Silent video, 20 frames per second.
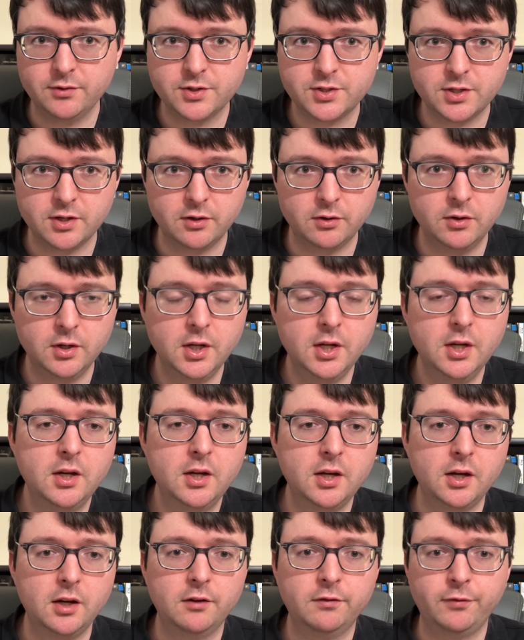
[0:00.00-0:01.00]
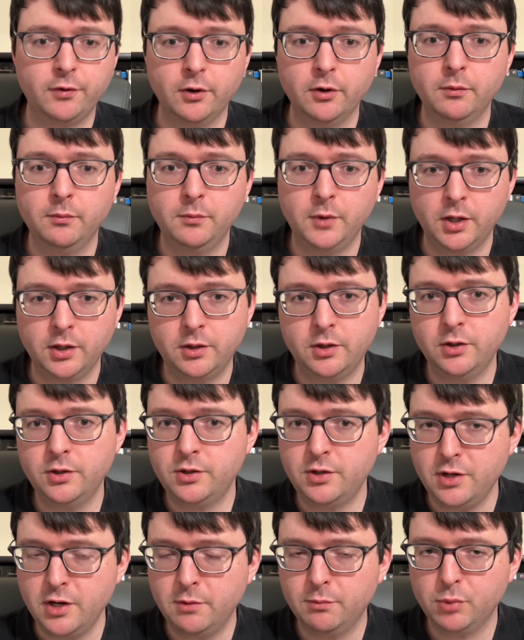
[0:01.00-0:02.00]
So for a good
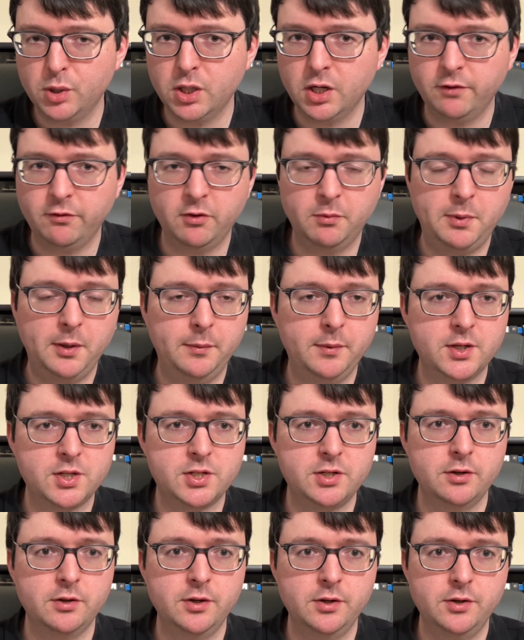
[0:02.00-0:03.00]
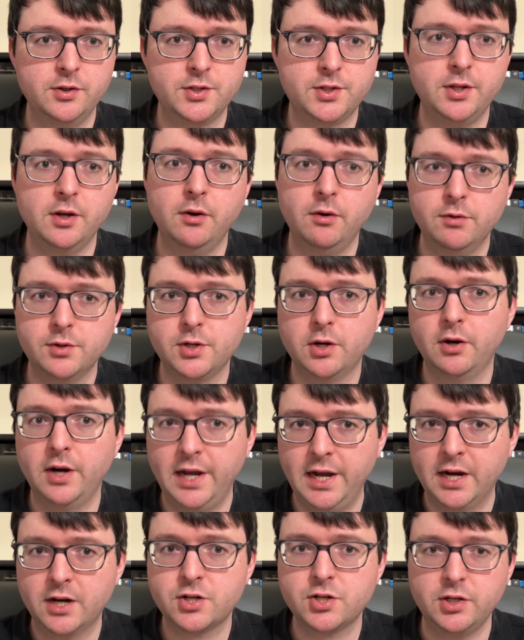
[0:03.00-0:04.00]
number of Republic serials, those are
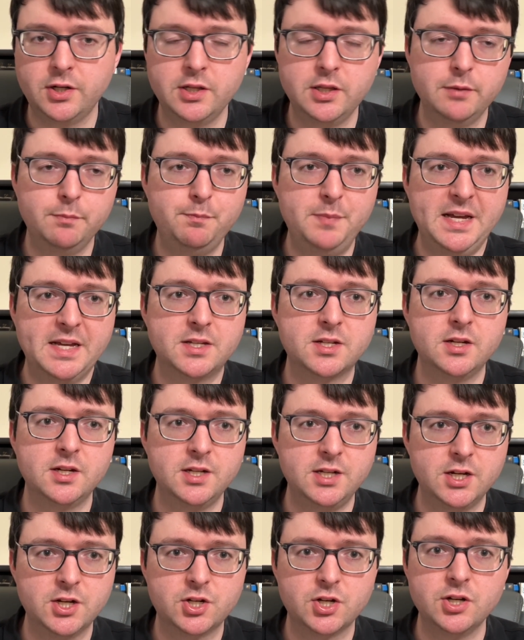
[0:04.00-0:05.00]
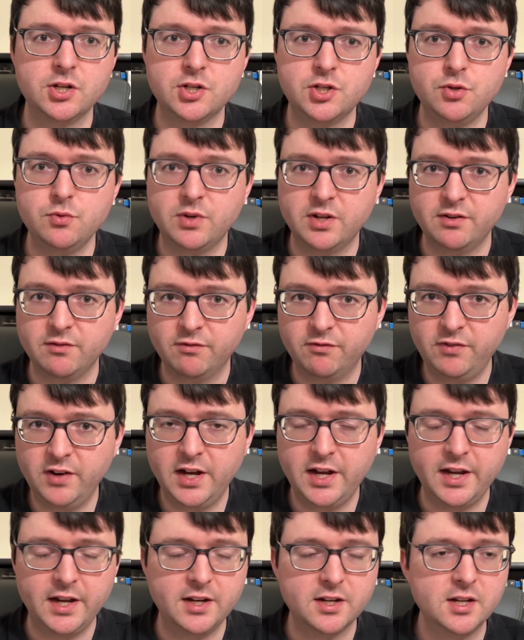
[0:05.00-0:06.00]
actually the best editions you can
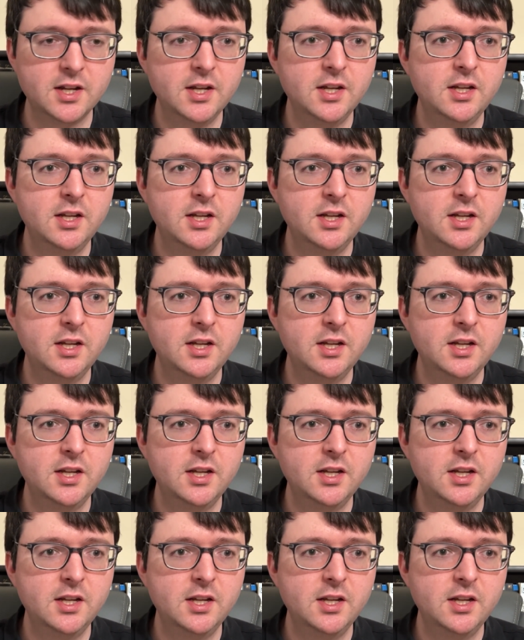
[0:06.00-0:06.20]
find